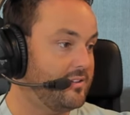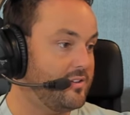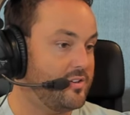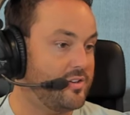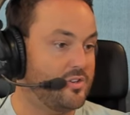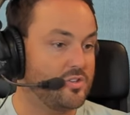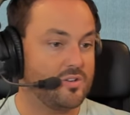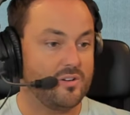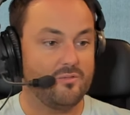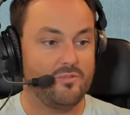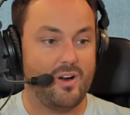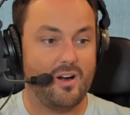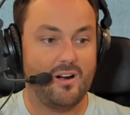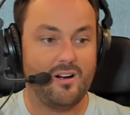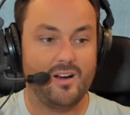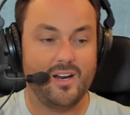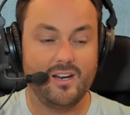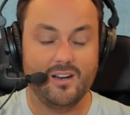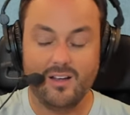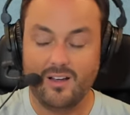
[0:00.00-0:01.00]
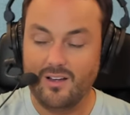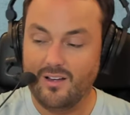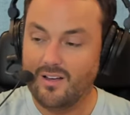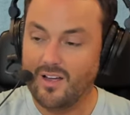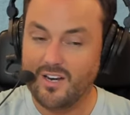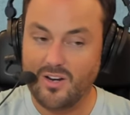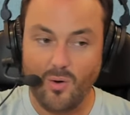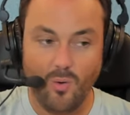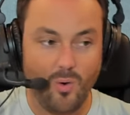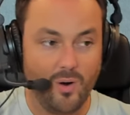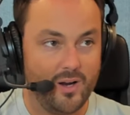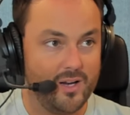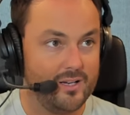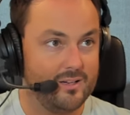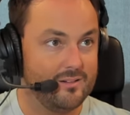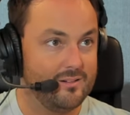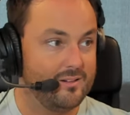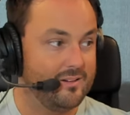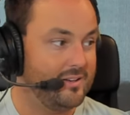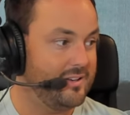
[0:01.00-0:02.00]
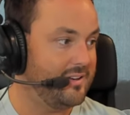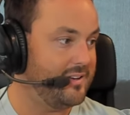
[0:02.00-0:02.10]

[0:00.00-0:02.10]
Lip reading: They're usually very annoying